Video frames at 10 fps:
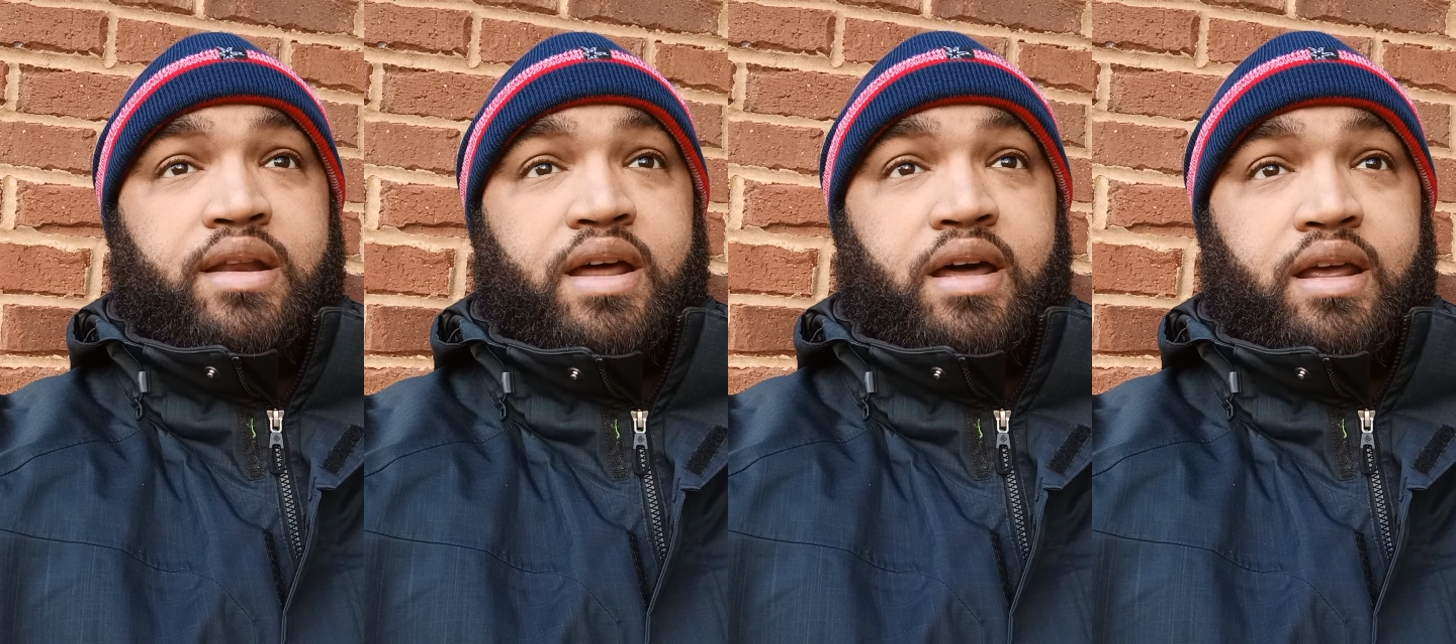
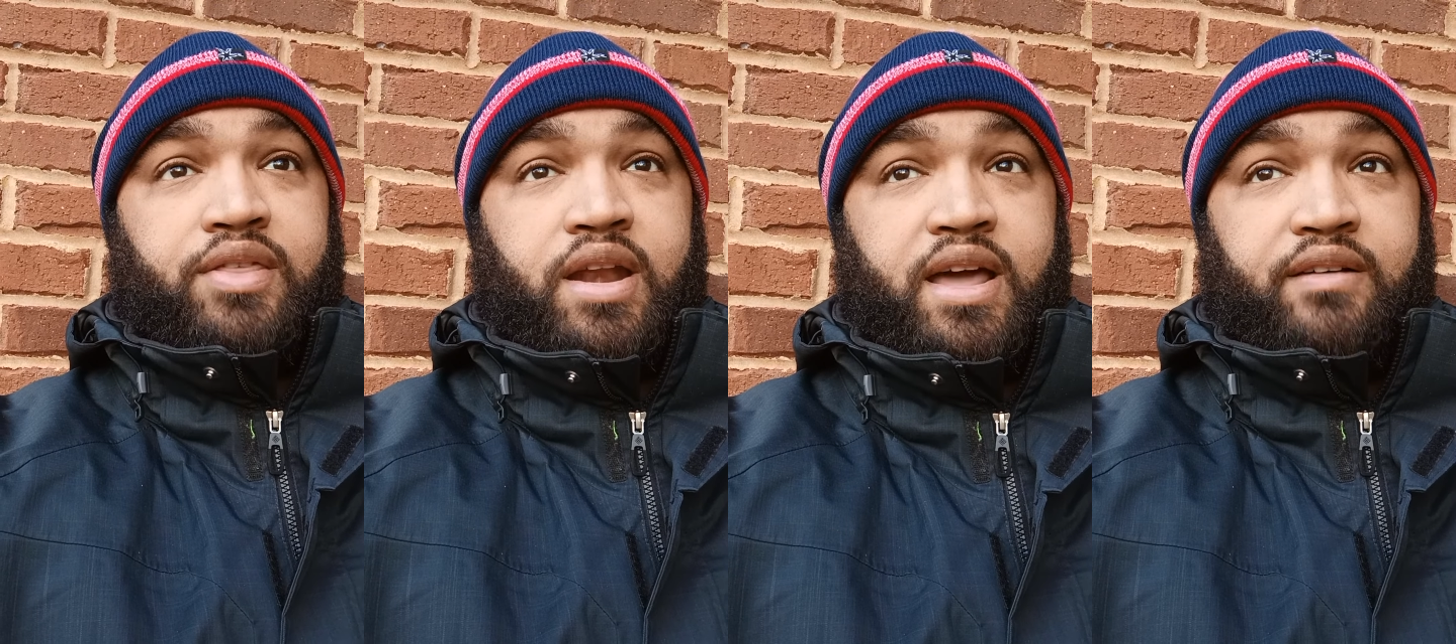They
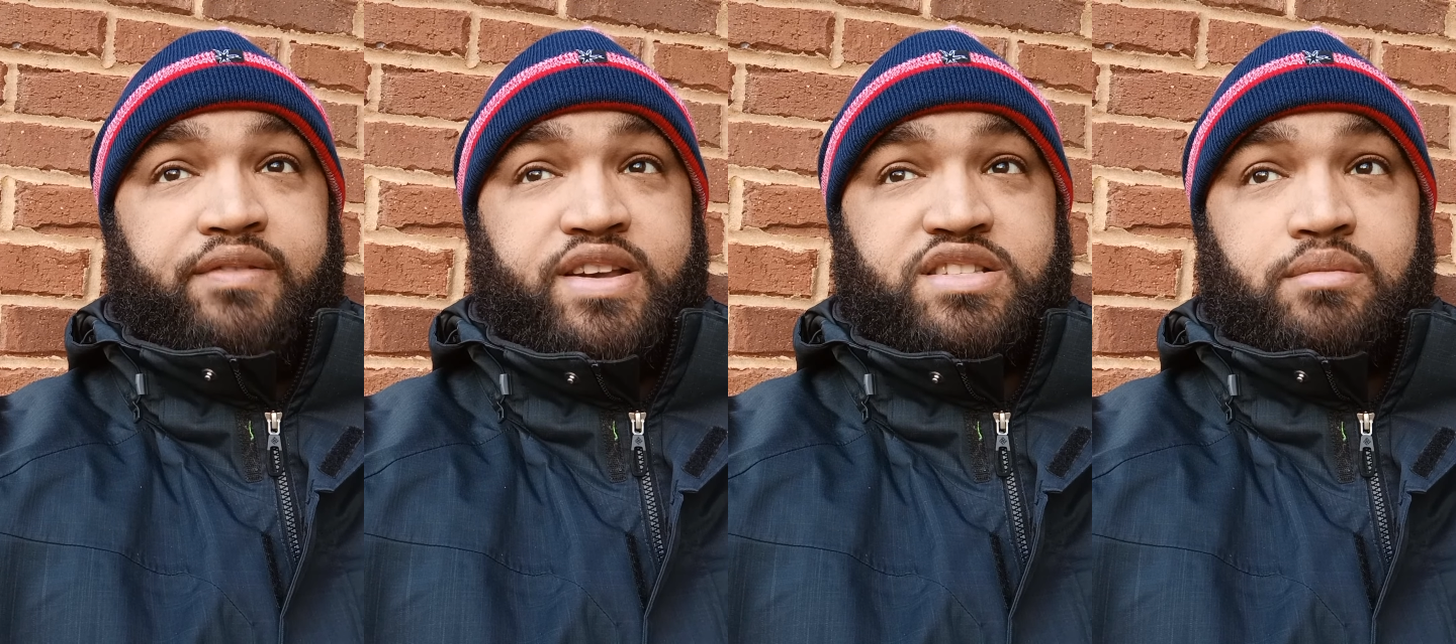they now
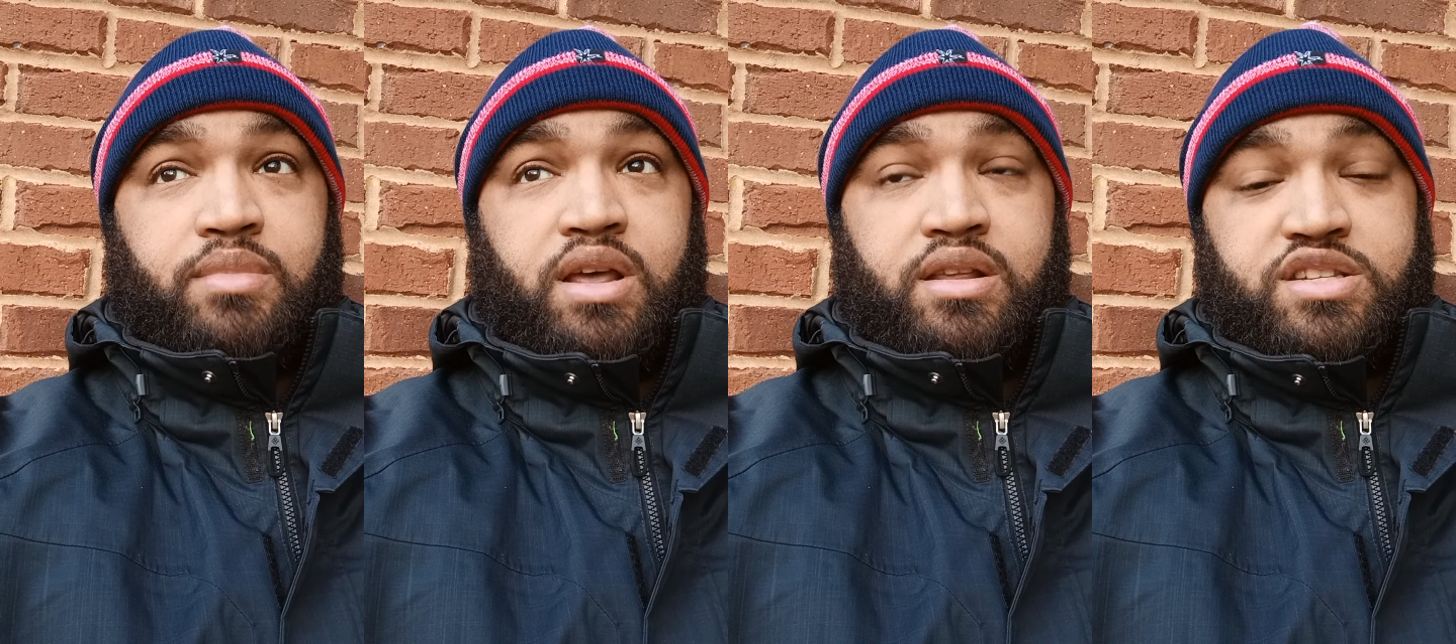face
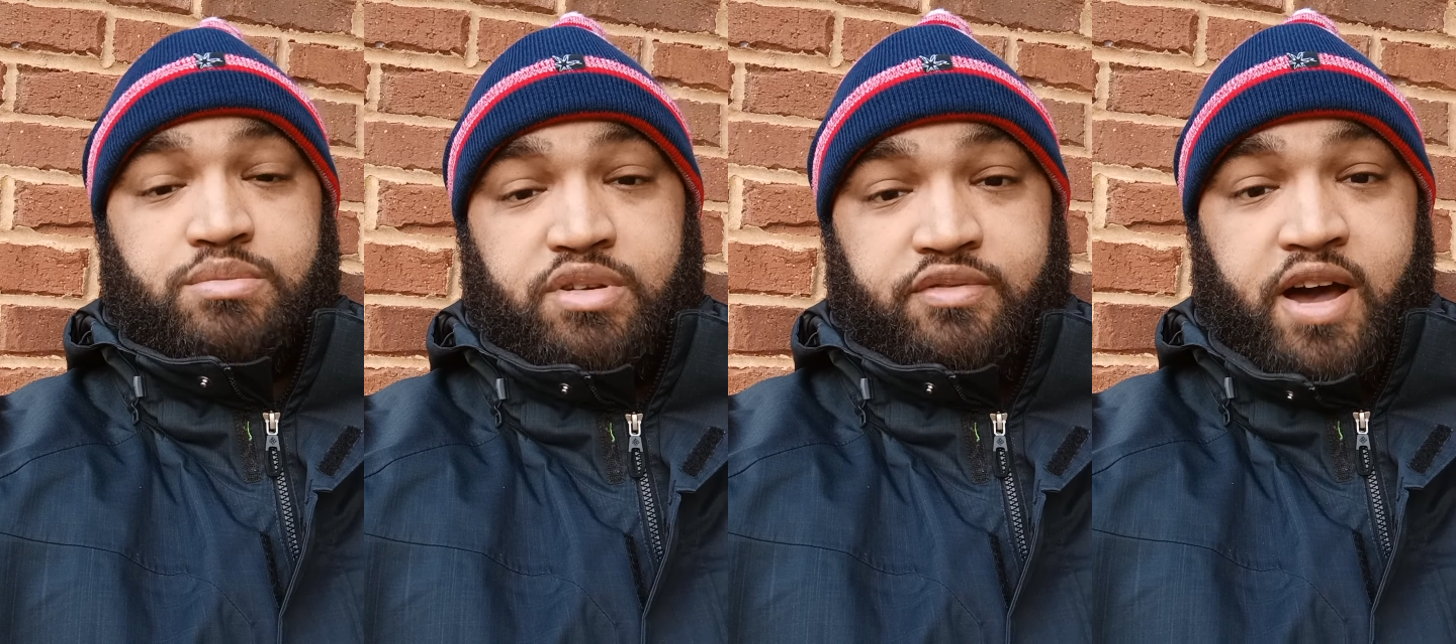them in the
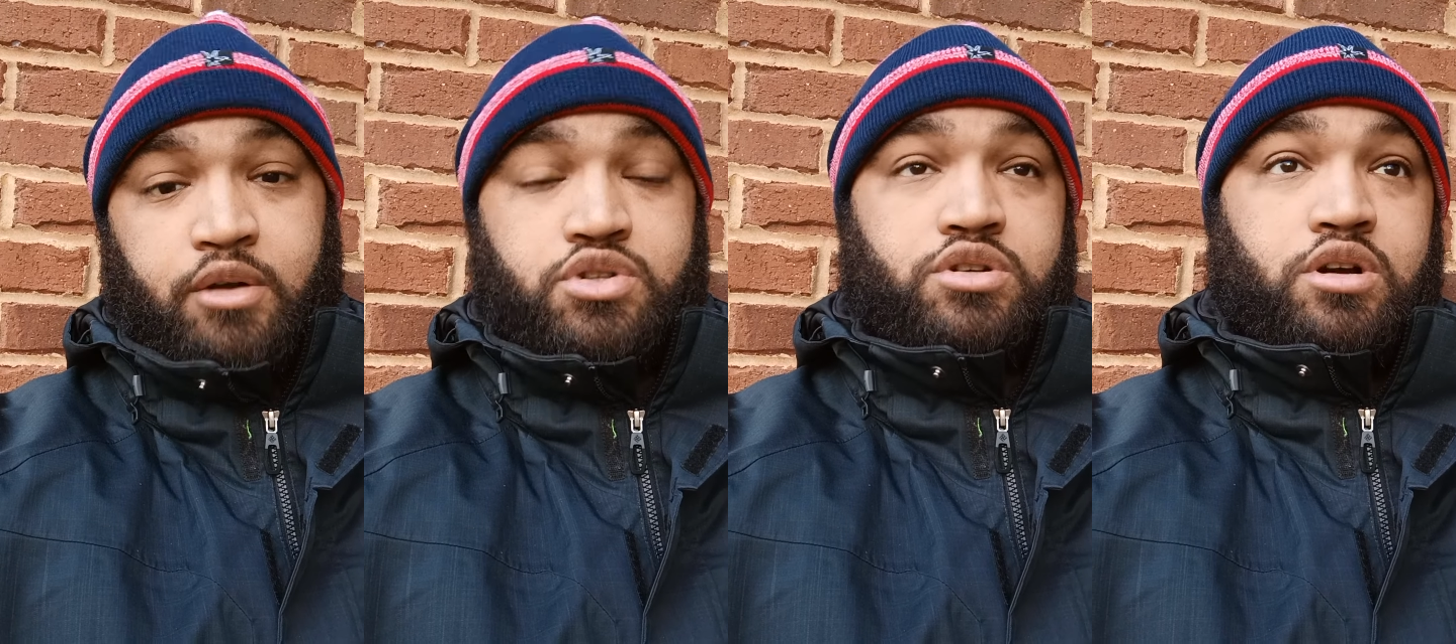
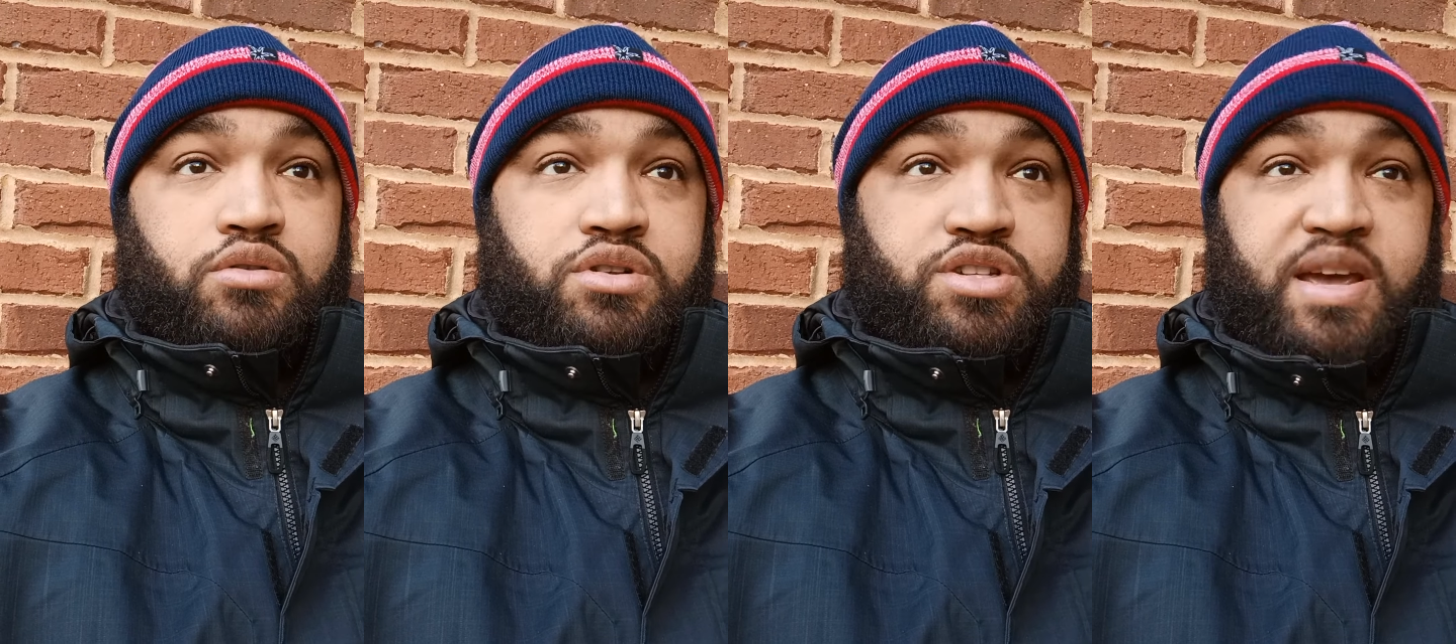semifinals to
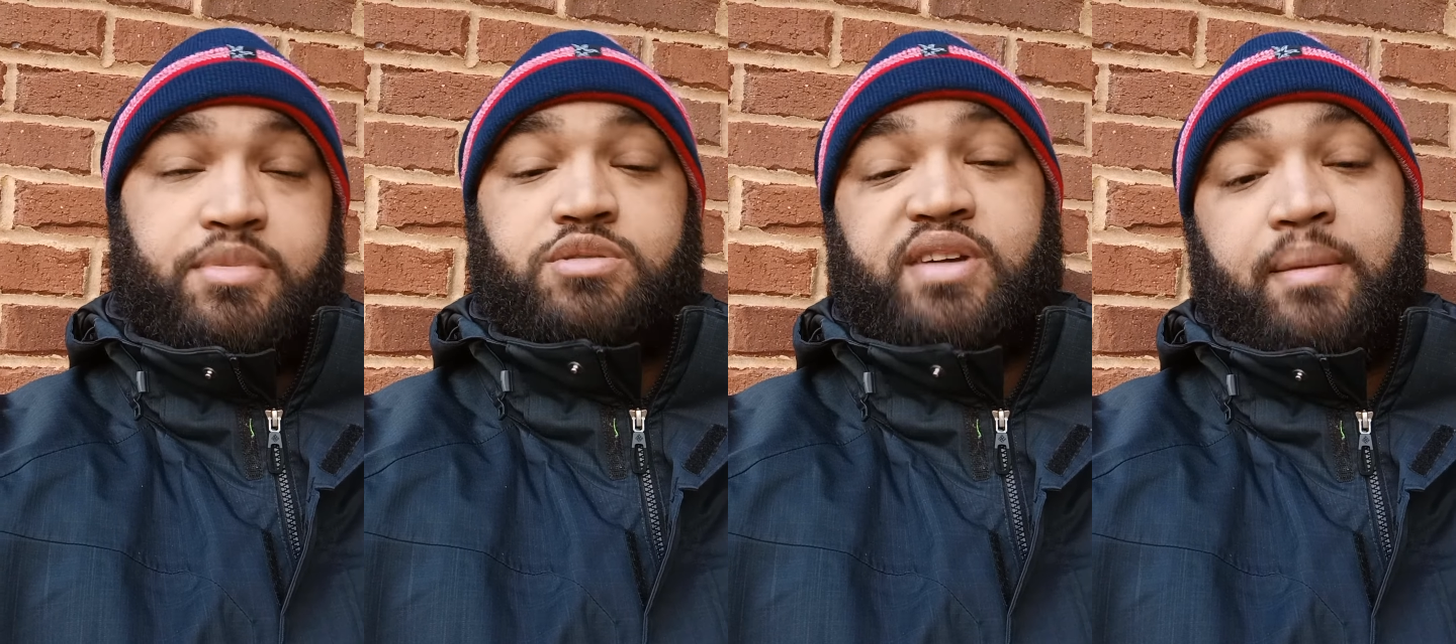go to the
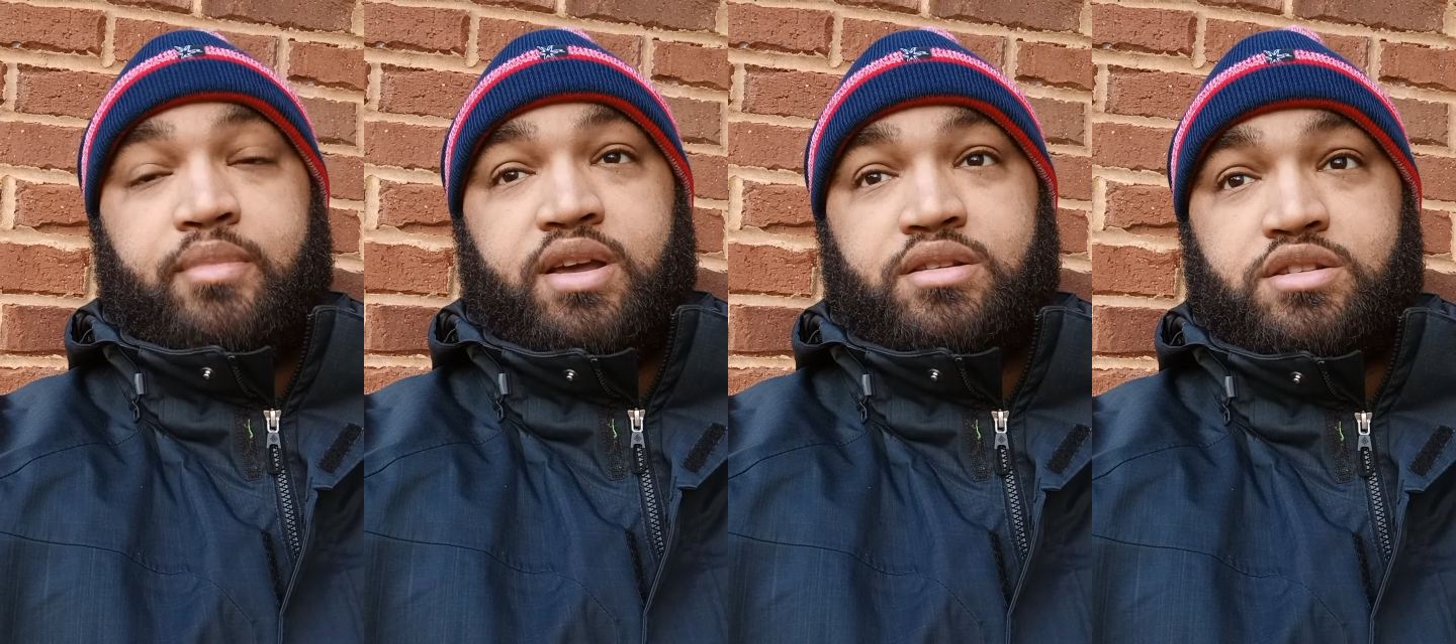championship
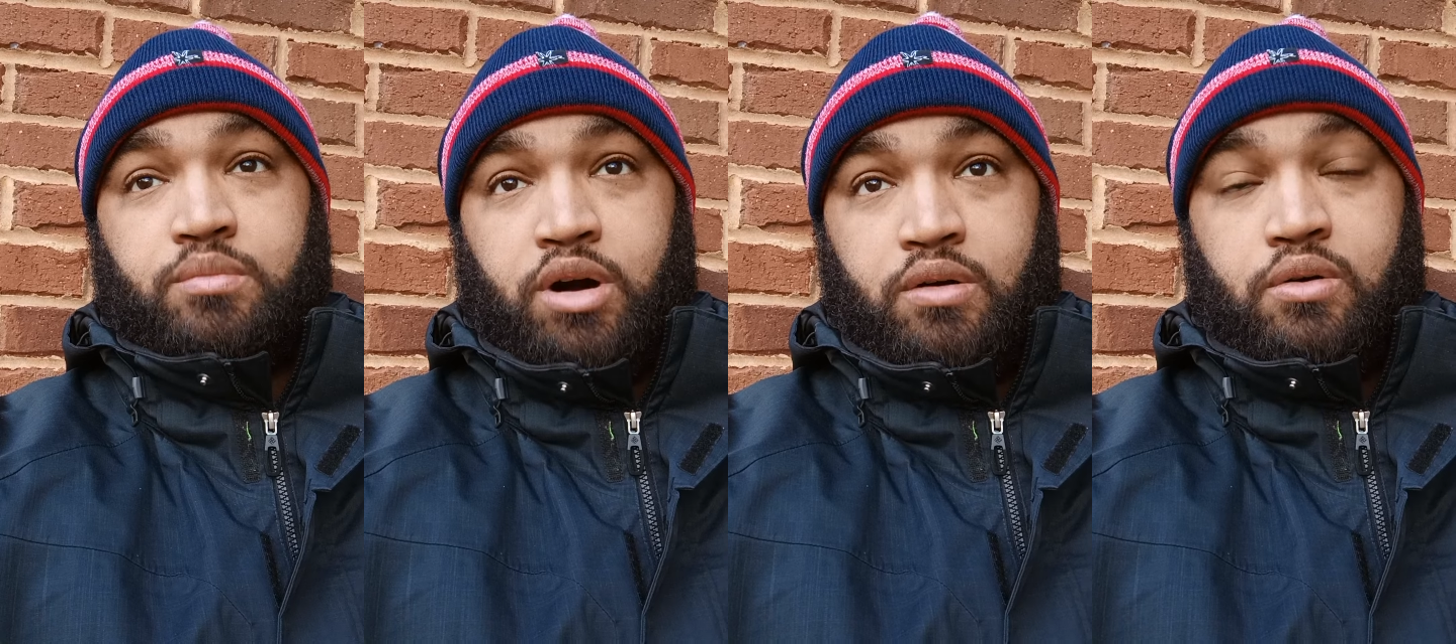game again
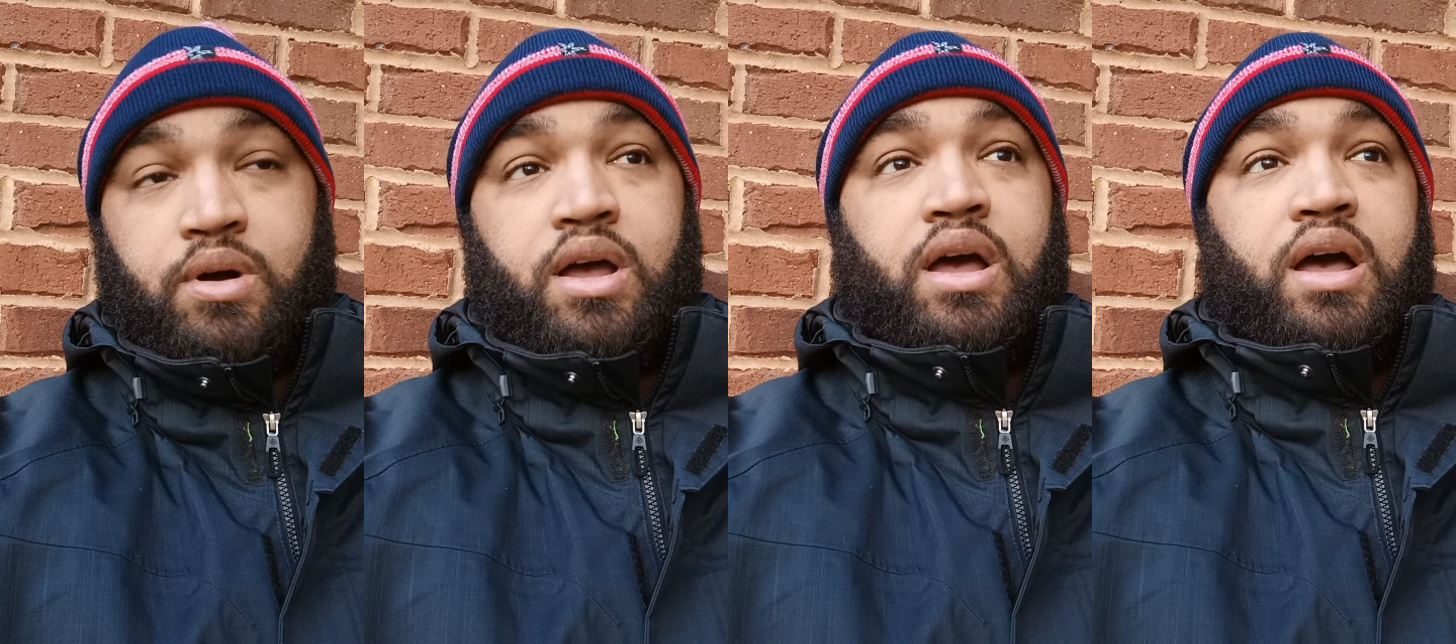tomorrow